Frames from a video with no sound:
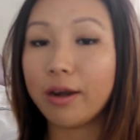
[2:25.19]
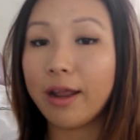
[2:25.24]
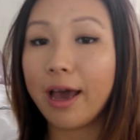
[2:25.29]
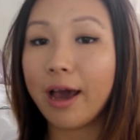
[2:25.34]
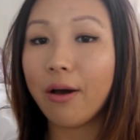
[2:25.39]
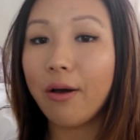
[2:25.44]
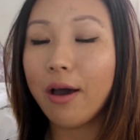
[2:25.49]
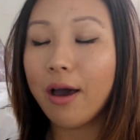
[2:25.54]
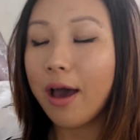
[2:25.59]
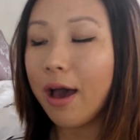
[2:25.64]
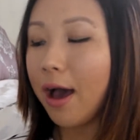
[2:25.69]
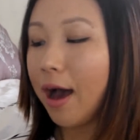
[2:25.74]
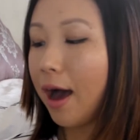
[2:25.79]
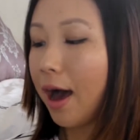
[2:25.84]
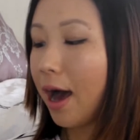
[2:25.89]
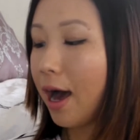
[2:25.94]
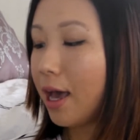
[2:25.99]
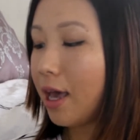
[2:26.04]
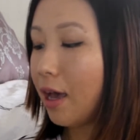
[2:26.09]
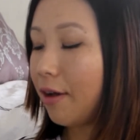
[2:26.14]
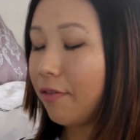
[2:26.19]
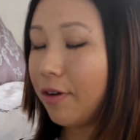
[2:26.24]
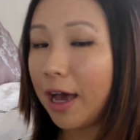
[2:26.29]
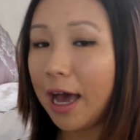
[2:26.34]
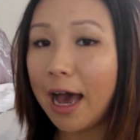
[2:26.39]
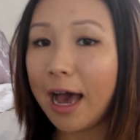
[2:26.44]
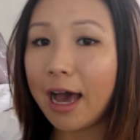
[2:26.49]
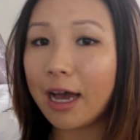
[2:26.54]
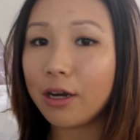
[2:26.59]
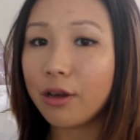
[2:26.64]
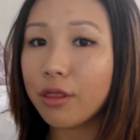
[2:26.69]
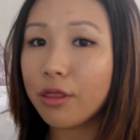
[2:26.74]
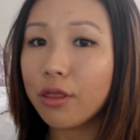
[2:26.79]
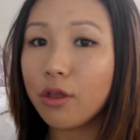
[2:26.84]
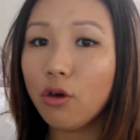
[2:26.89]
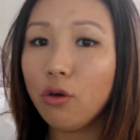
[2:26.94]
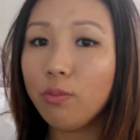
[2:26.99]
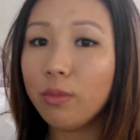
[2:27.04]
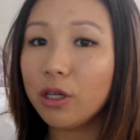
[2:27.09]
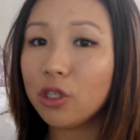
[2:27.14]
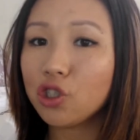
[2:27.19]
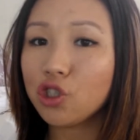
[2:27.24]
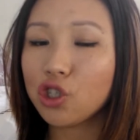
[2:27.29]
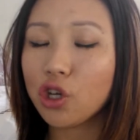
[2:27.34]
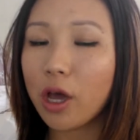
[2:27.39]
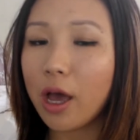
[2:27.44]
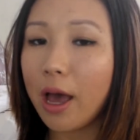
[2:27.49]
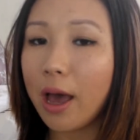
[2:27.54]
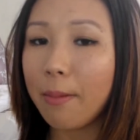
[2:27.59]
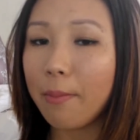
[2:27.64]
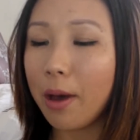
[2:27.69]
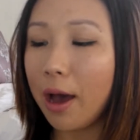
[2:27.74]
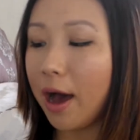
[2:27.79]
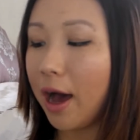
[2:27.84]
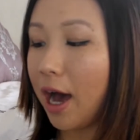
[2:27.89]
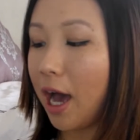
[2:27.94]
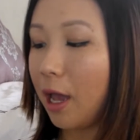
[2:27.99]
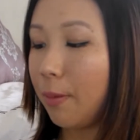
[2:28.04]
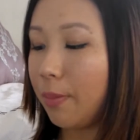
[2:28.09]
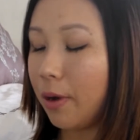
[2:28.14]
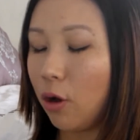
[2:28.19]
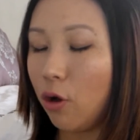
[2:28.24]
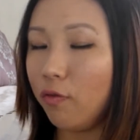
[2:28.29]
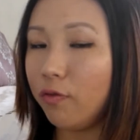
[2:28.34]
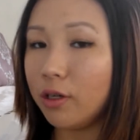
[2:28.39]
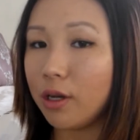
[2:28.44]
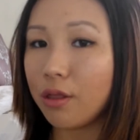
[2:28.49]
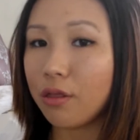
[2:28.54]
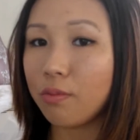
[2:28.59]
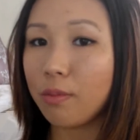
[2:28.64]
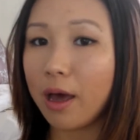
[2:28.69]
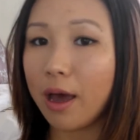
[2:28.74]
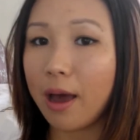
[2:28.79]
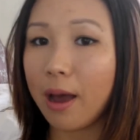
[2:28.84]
Now I have had so much hype over this